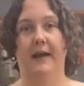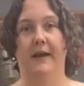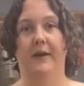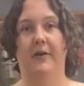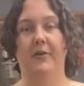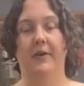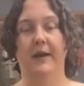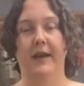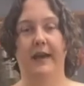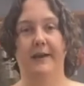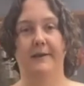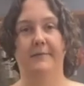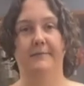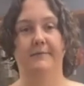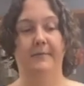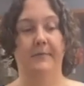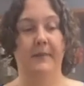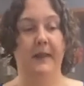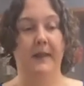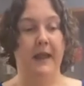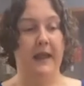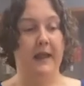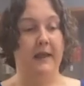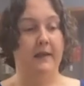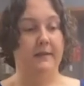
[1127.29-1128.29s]
Okay,
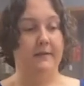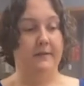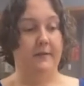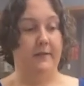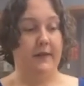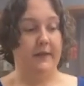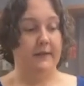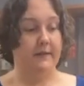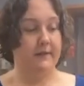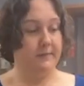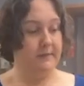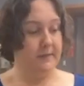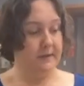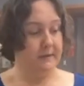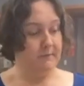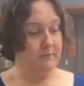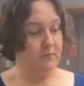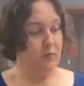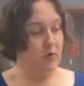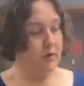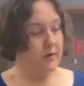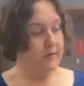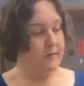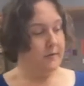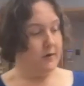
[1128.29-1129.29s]
so that's a bit
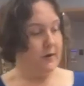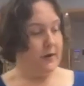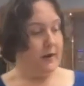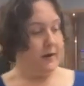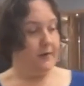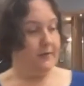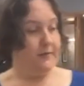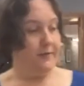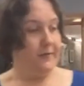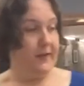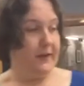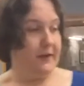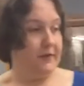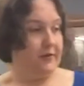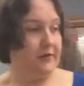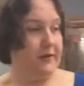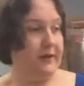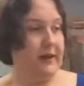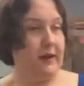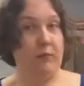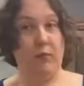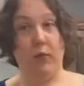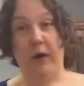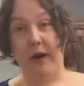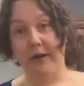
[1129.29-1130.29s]
more about our fish
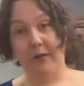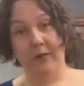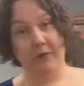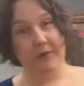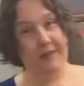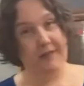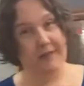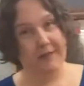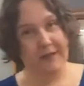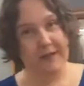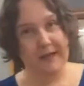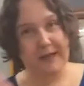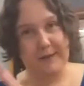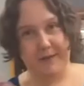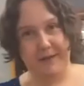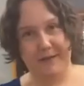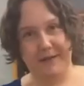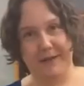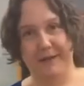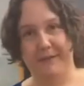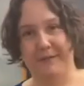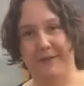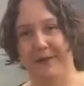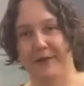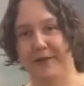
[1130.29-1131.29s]
and why you'll still keep
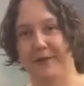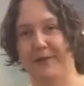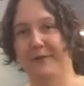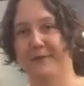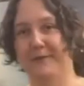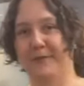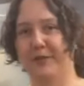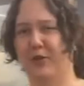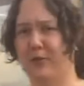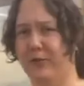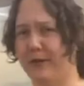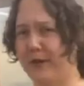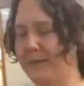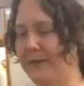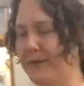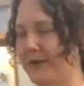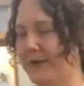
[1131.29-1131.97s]
seeing fish. Don't worry about